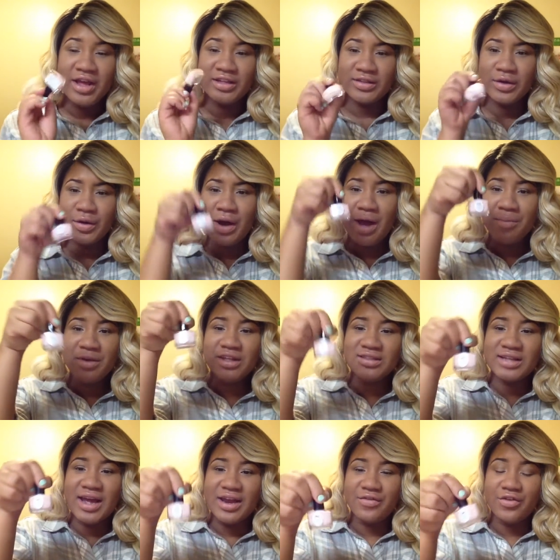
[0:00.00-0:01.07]
So I'm
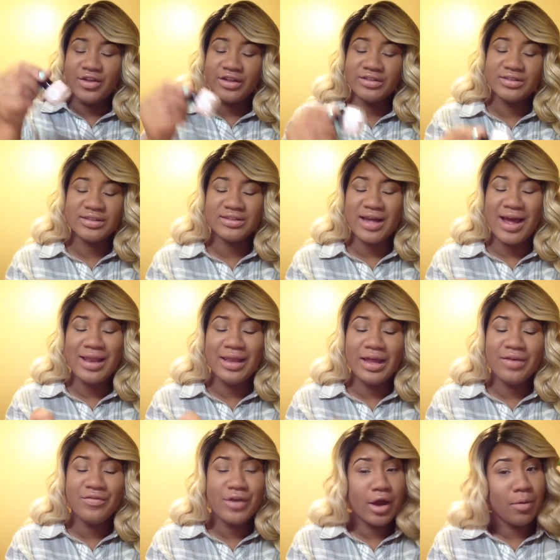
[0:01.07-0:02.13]
excited for this because I
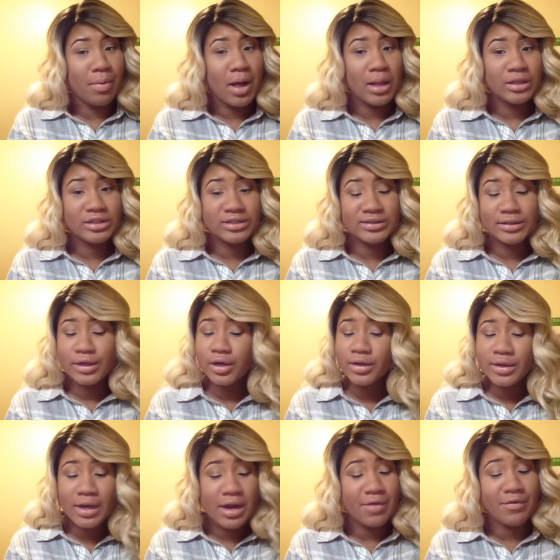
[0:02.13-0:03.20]
love nail polishes. A girl
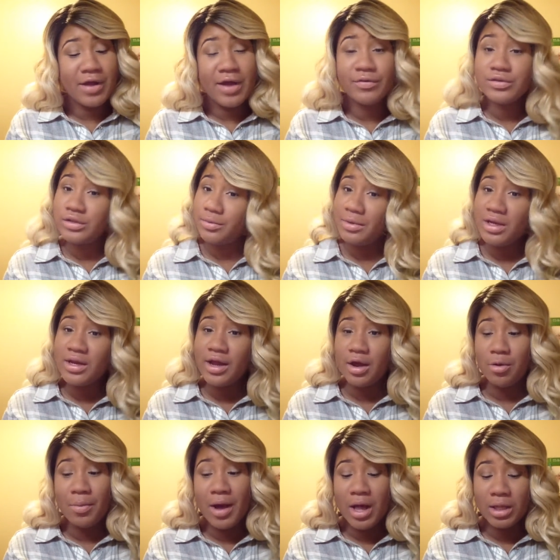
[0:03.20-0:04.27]
can never have too many
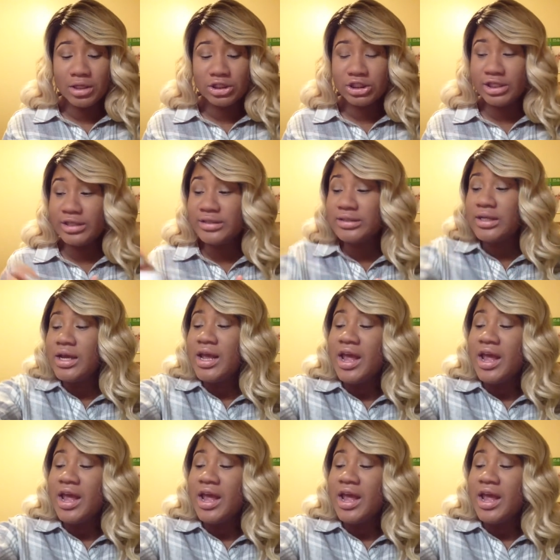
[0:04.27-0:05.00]
nail polishes.